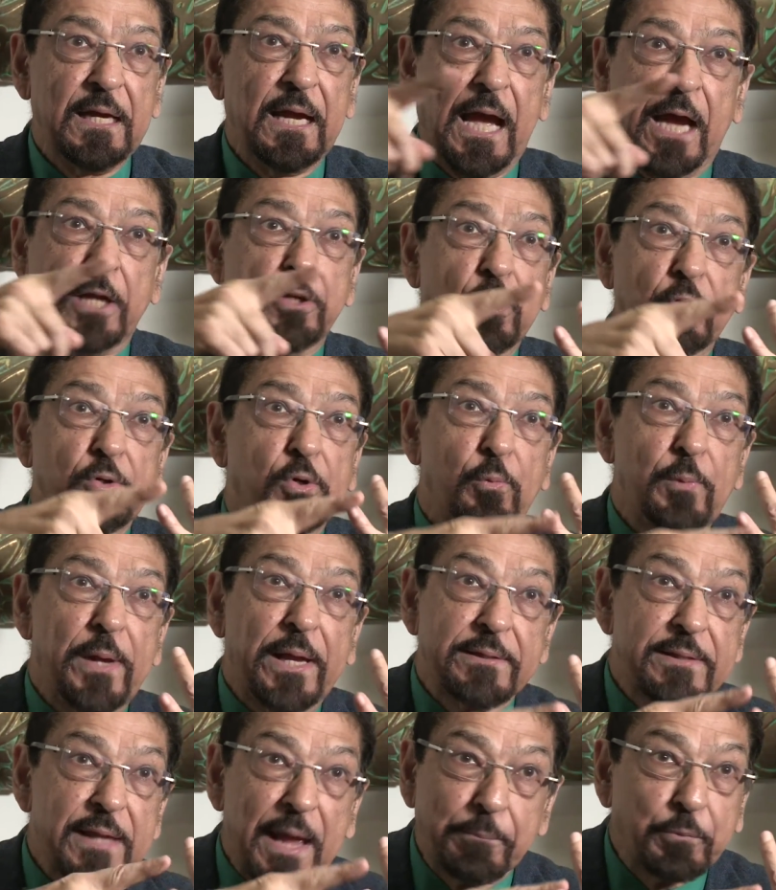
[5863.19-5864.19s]
I don't know where
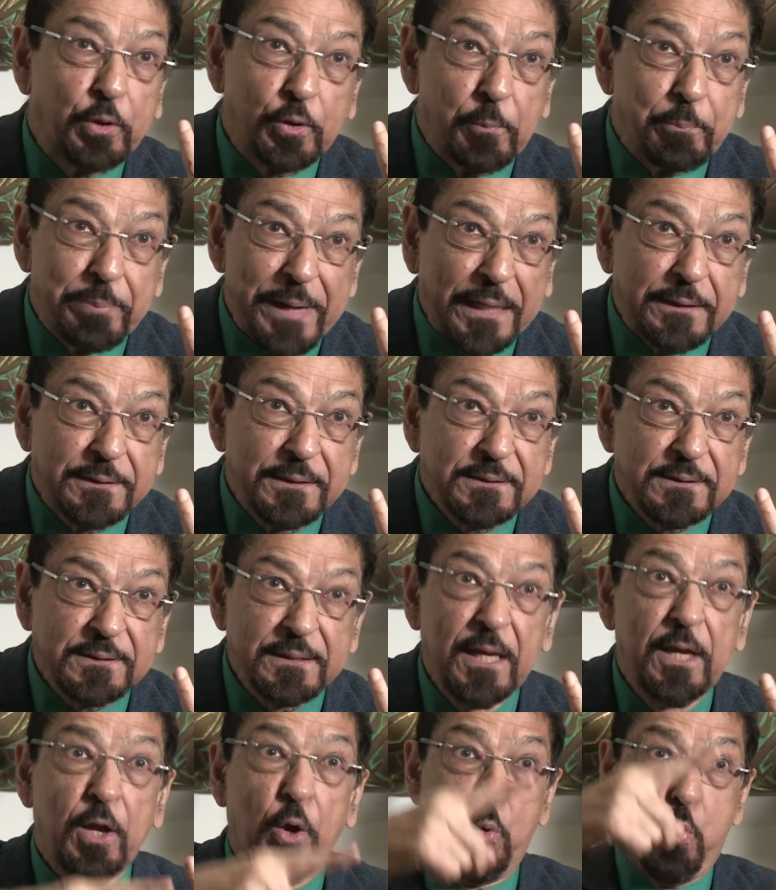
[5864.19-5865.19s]
I'm going to practice.
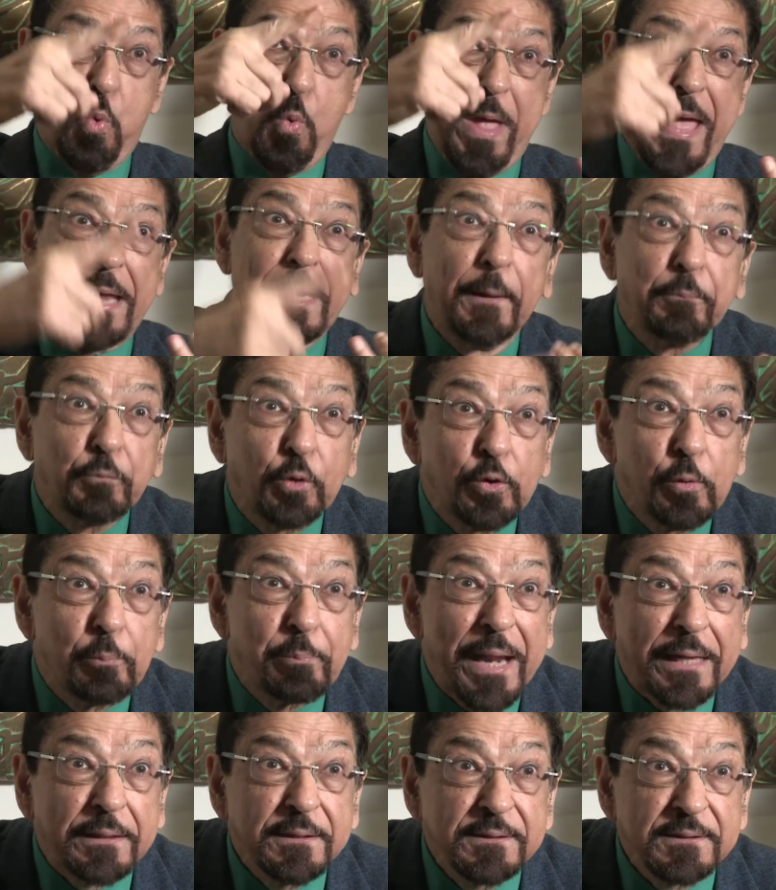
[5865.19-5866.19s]

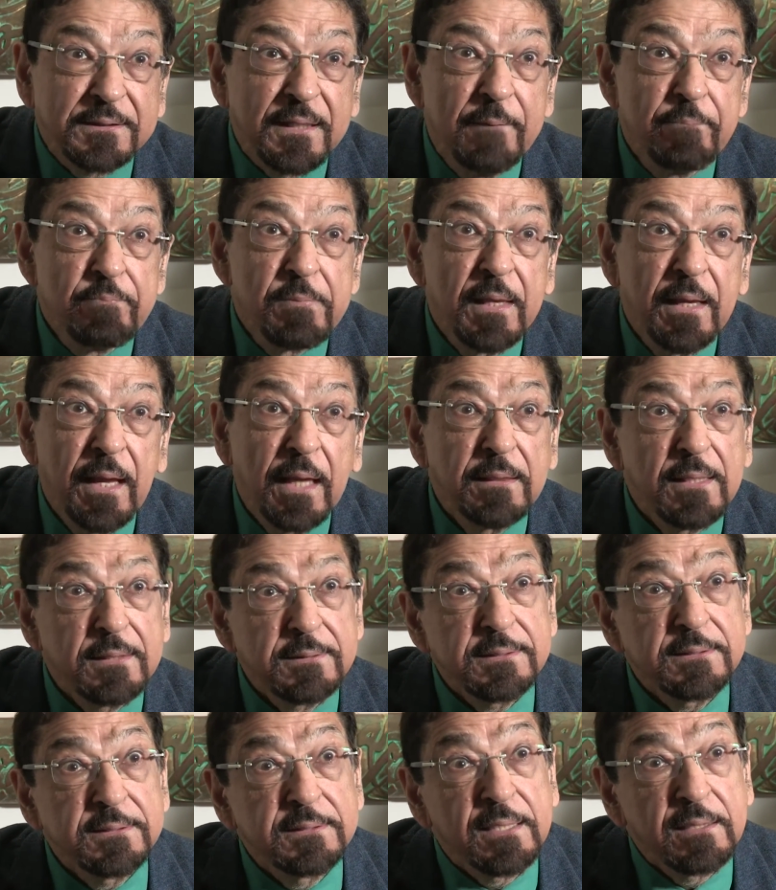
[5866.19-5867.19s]
And
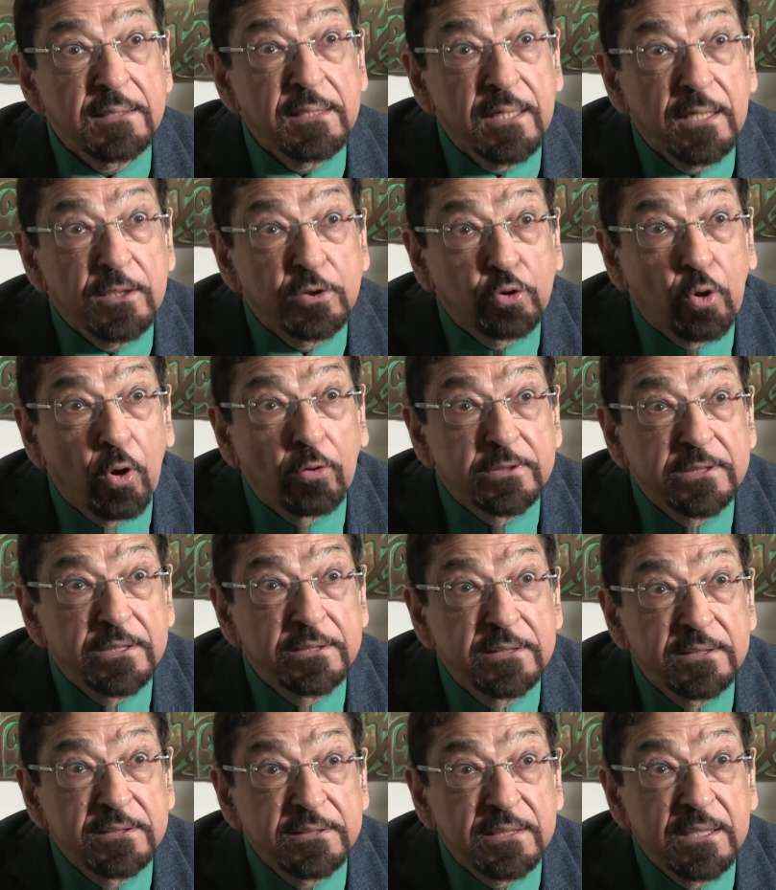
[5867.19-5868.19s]
this is the third
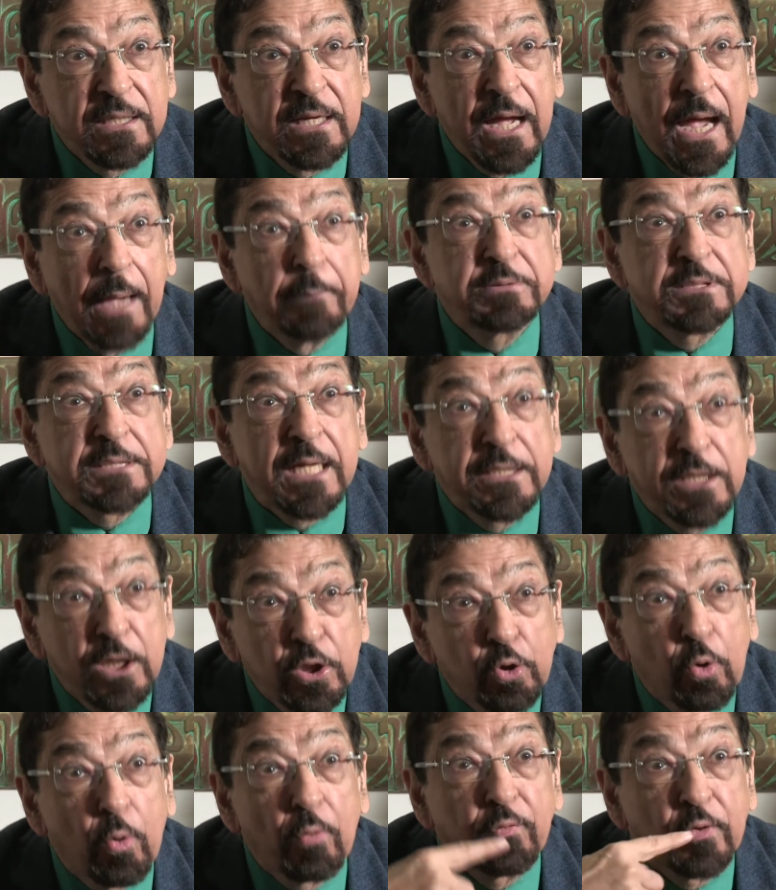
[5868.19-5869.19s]
continent. I'm
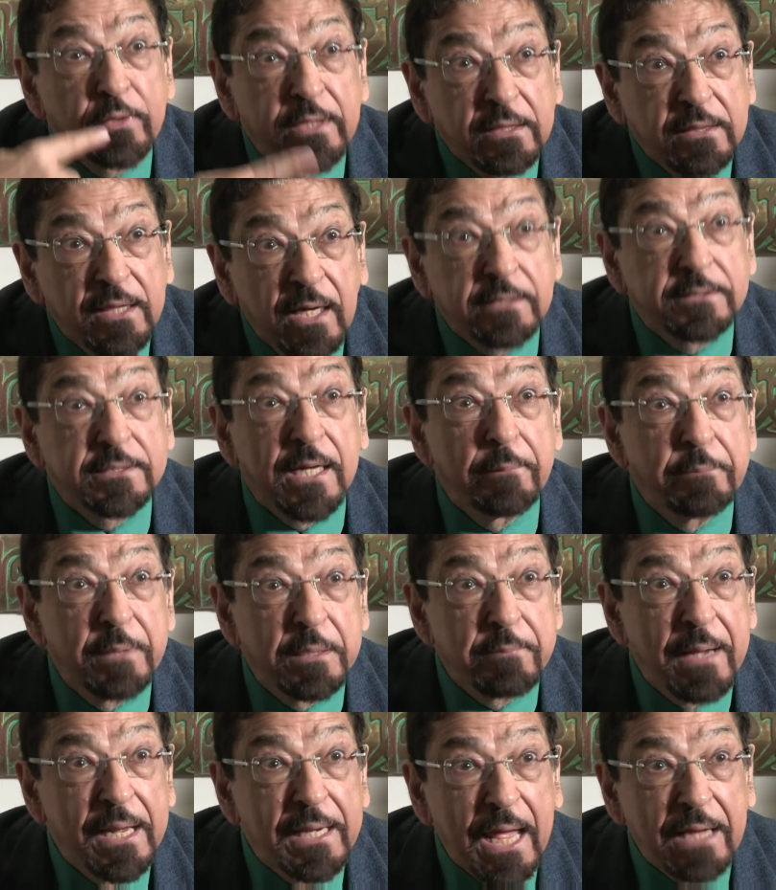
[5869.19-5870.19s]
studying law for the third time
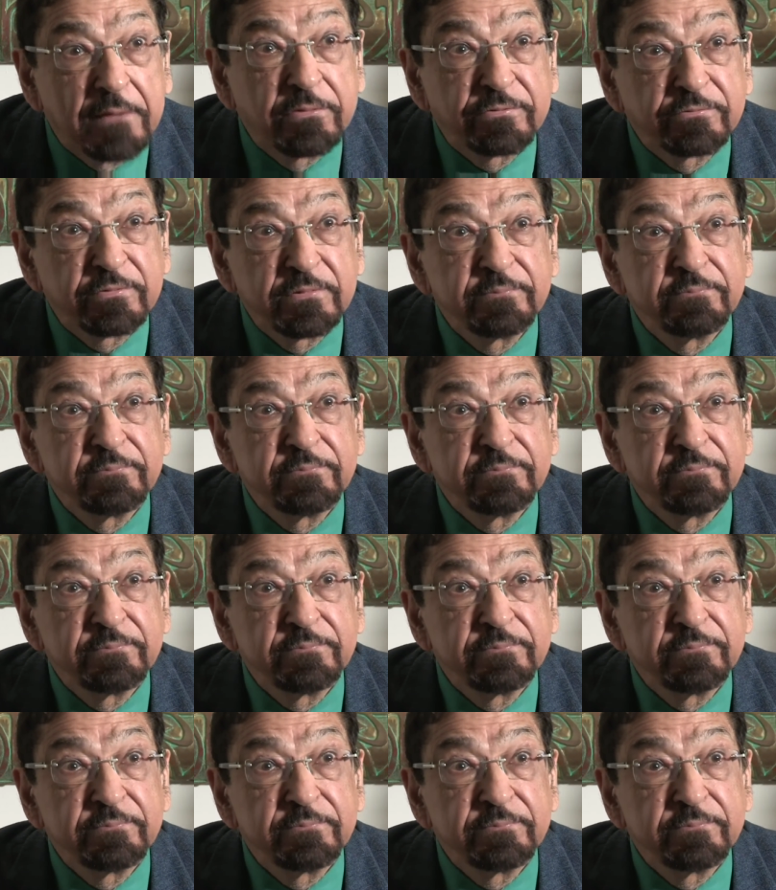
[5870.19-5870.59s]
in my life.